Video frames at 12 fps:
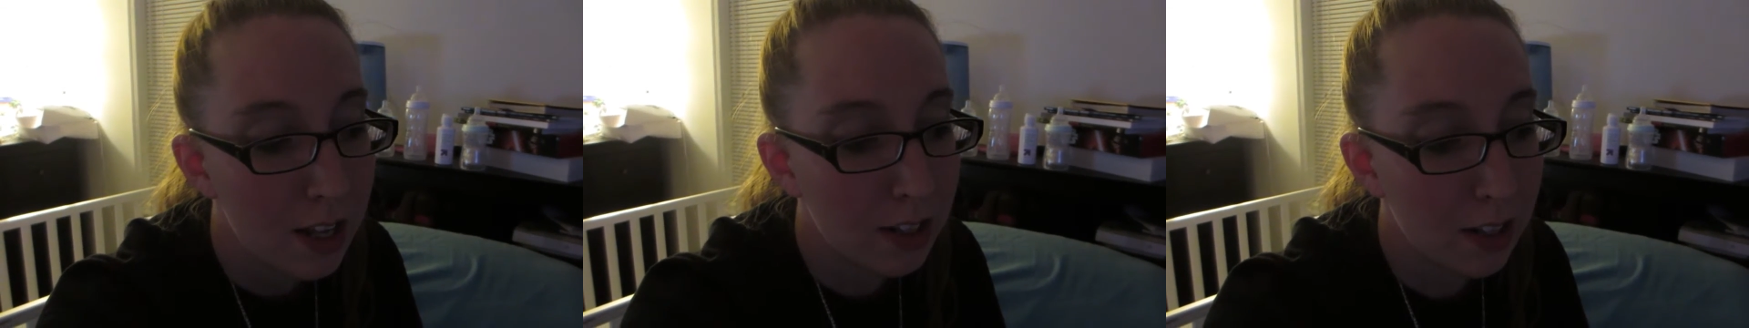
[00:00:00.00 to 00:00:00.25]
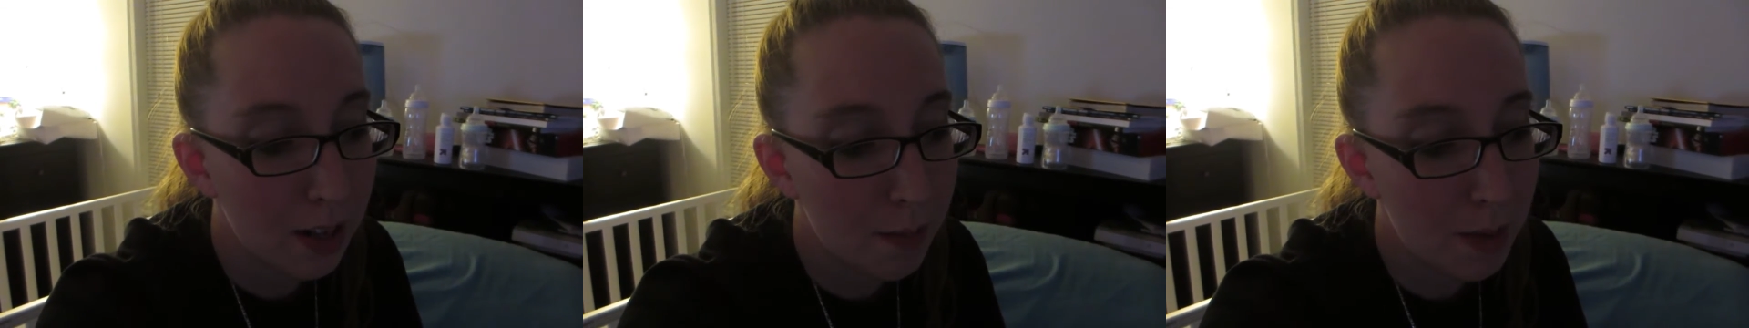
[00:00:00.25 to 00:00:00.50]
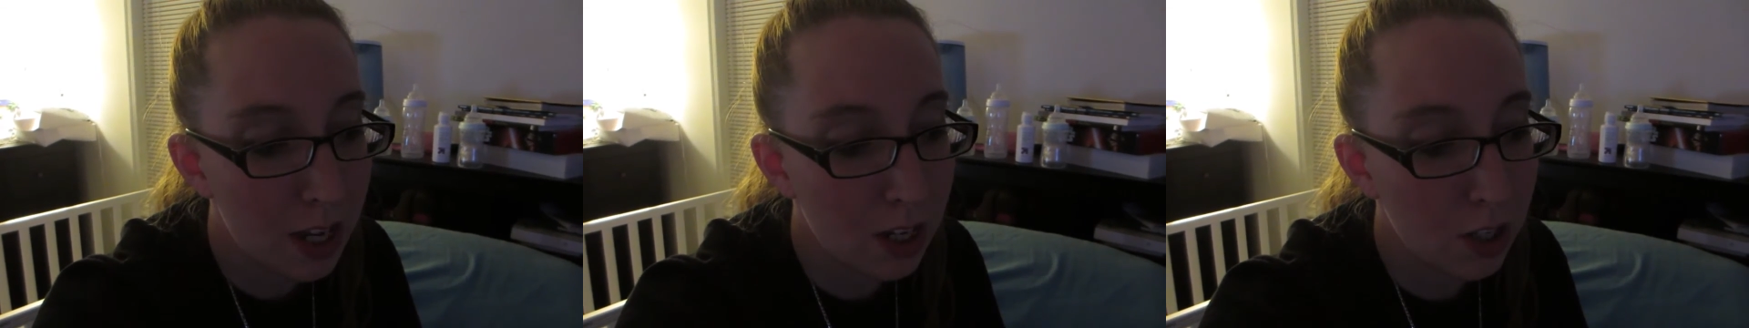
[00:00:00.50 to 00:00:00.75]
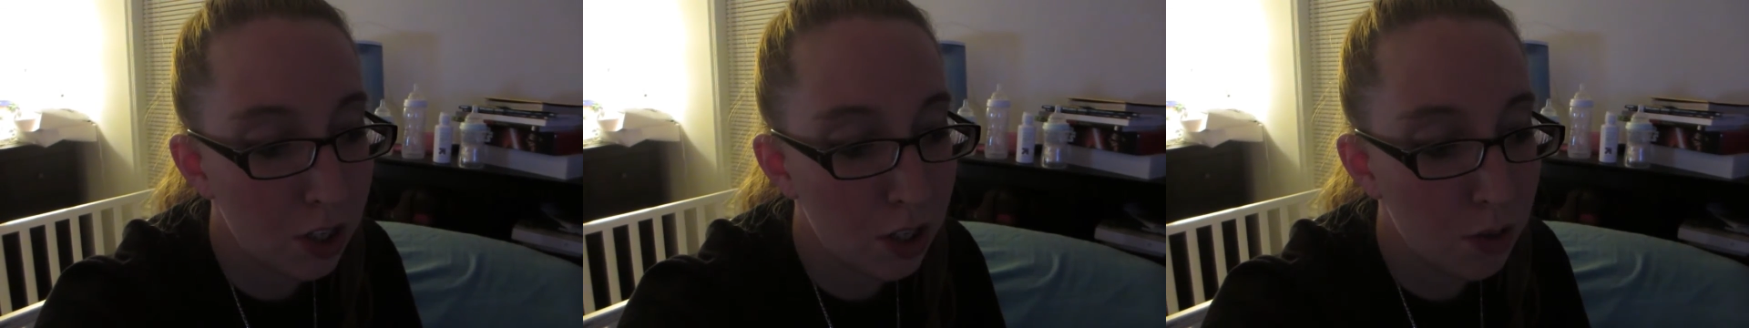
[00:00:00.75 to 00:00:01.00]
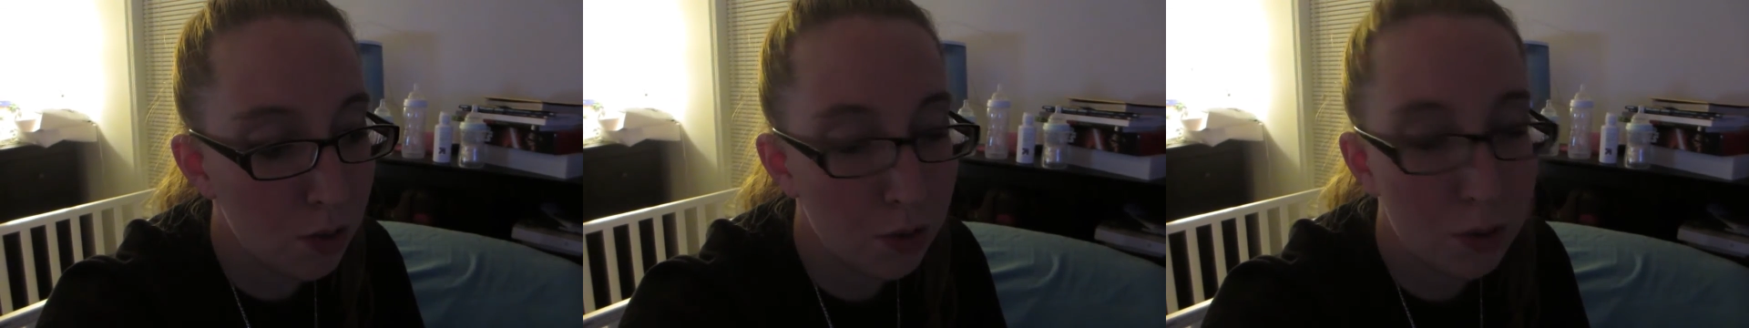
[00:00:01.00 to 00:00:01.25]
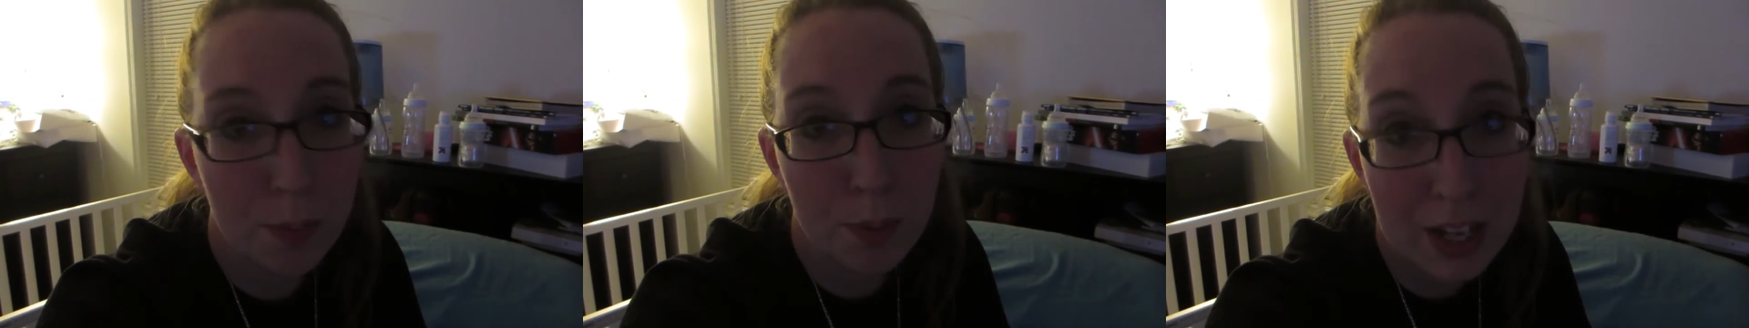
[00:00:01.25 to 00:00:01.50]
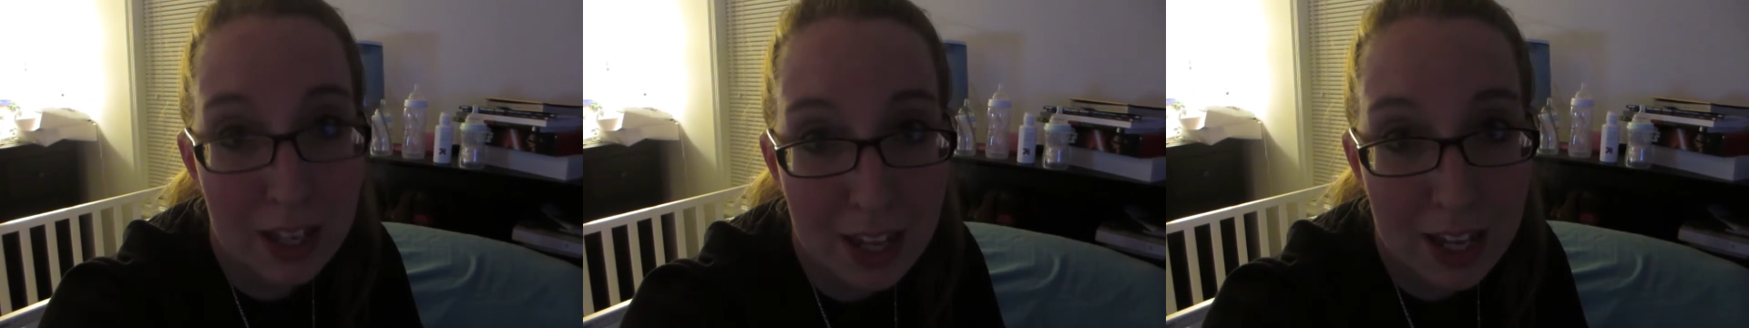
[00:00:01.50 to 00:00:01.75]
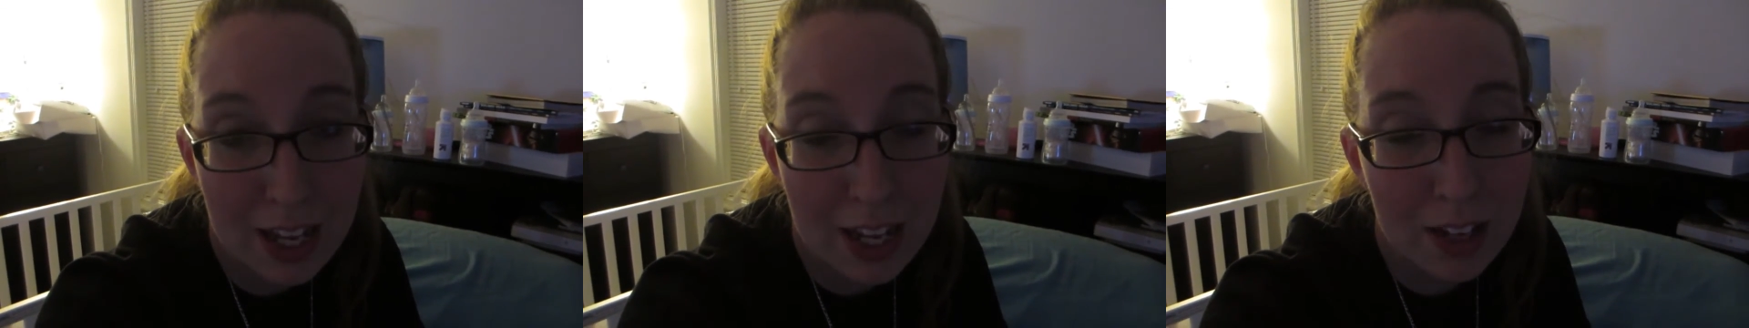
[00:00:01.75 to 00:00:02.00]
some issues
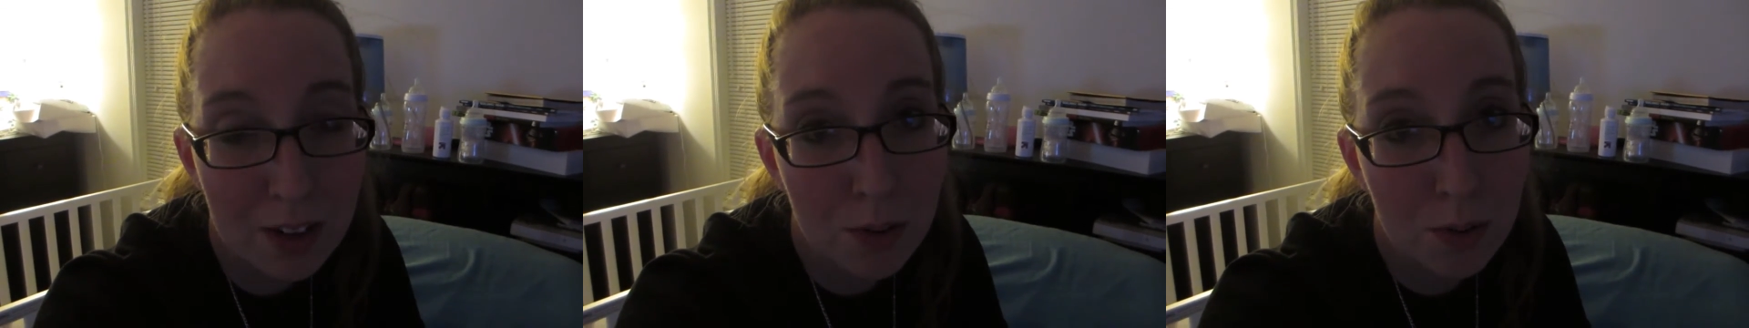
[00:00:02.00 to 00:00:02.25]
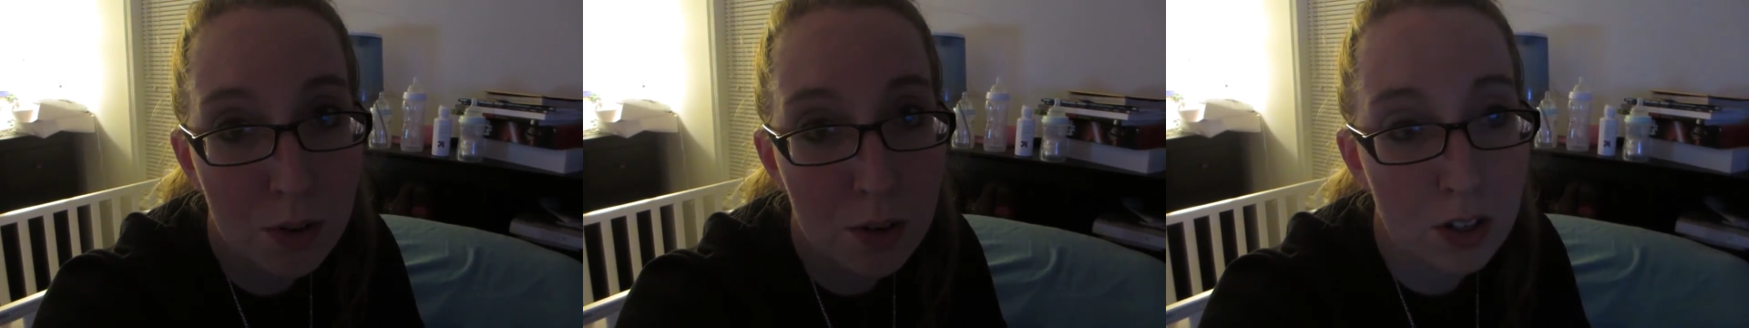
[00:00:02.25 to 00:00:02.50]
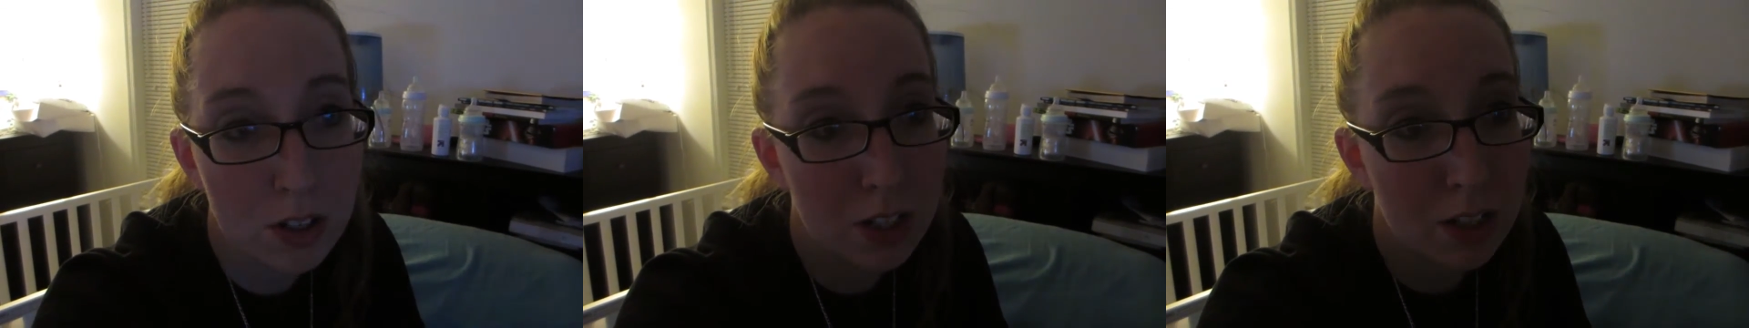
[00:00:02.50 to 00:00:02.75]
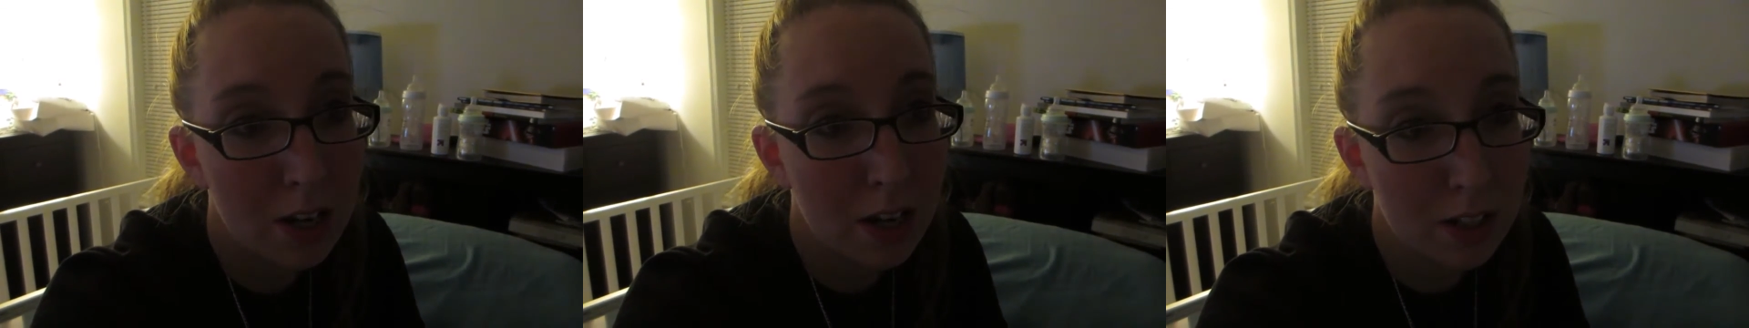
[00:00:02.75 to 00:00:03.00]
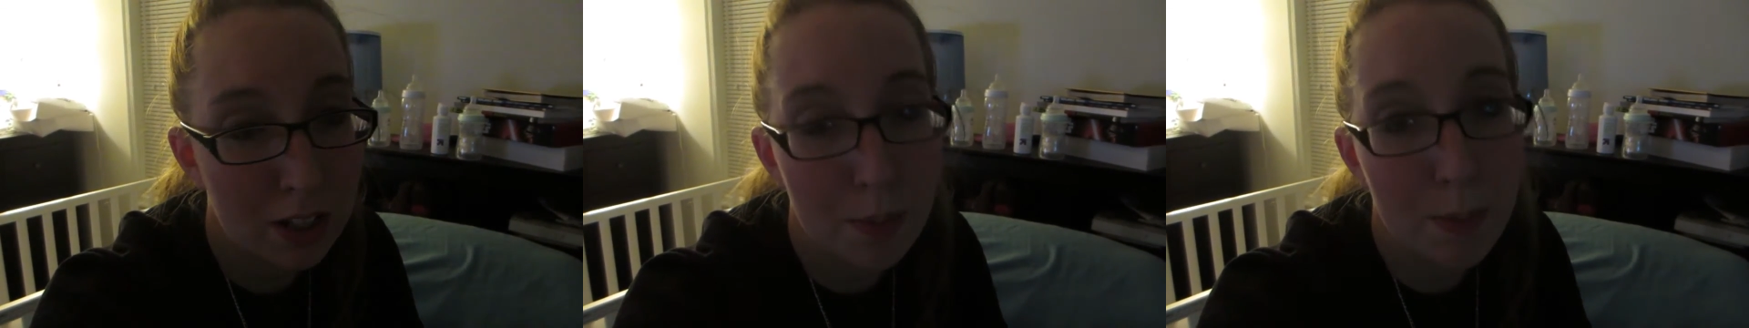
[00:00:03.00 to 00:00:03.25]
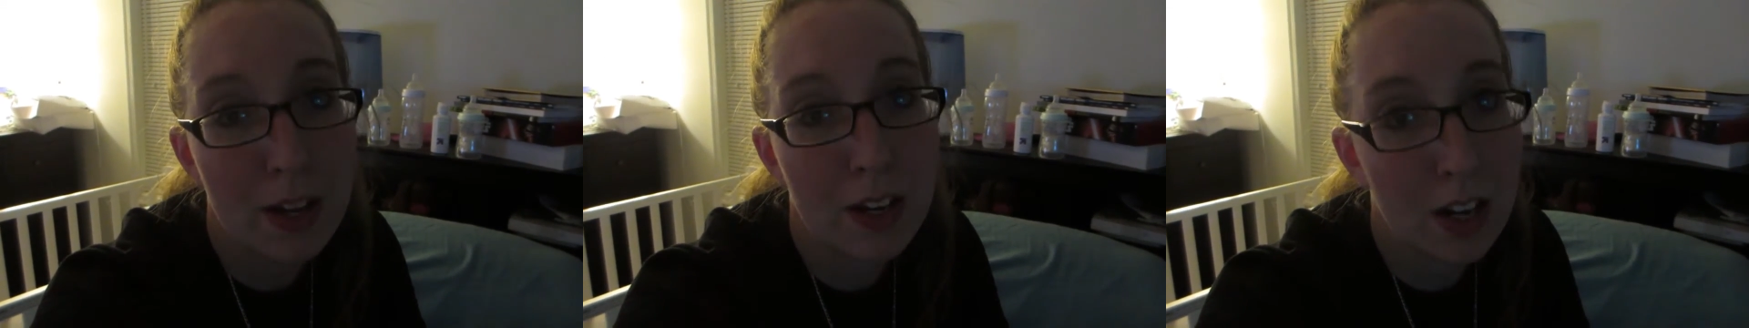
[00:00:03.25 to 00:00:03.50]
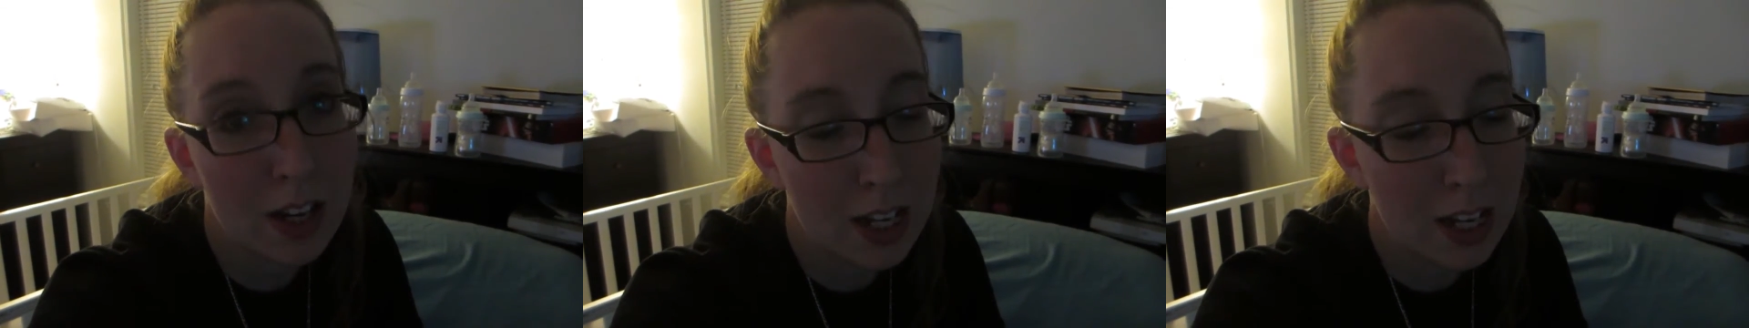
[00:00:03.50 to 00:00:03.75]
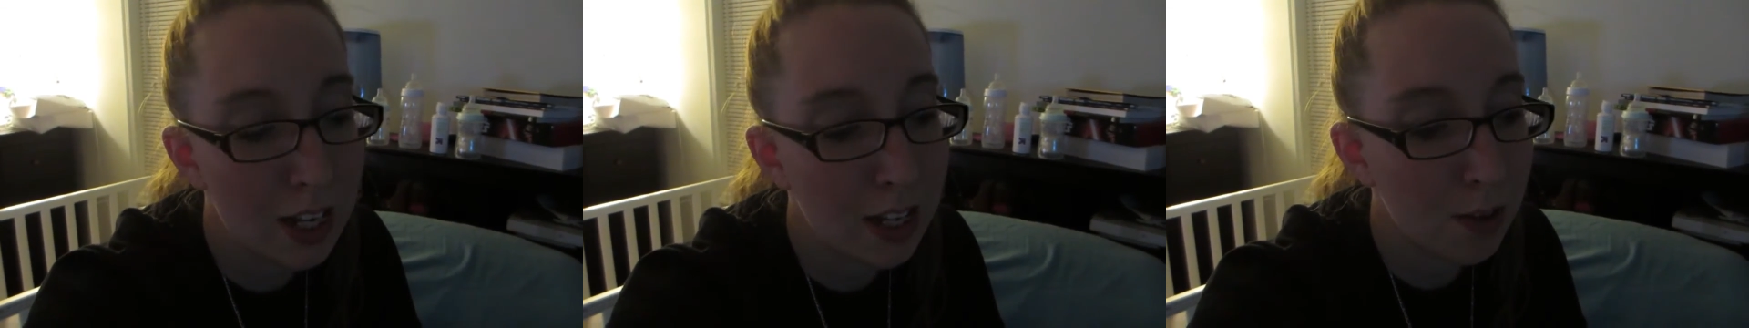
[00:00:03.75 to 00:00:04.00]
breathing or she's not sleeping, not
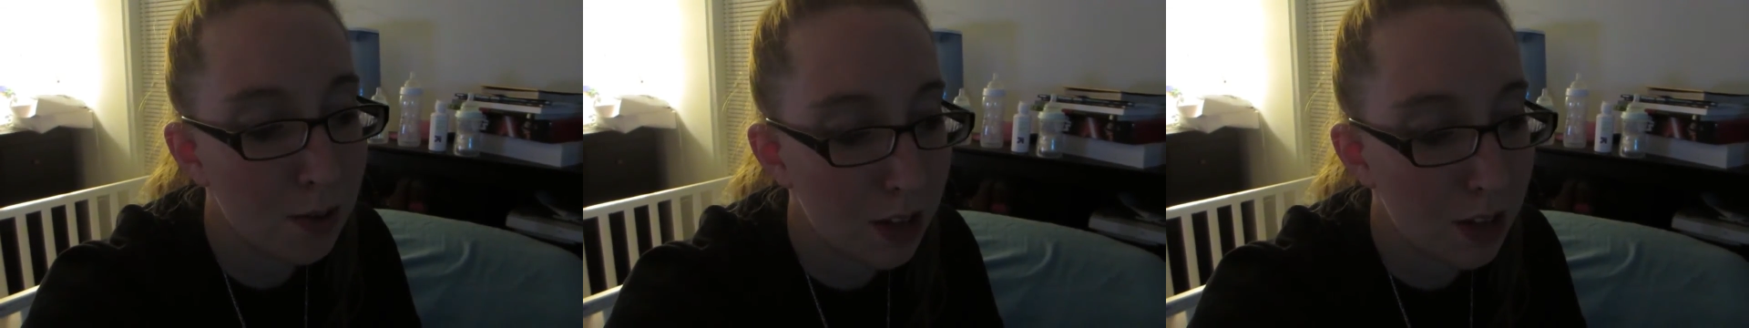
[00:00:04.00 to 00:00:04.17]
eating, those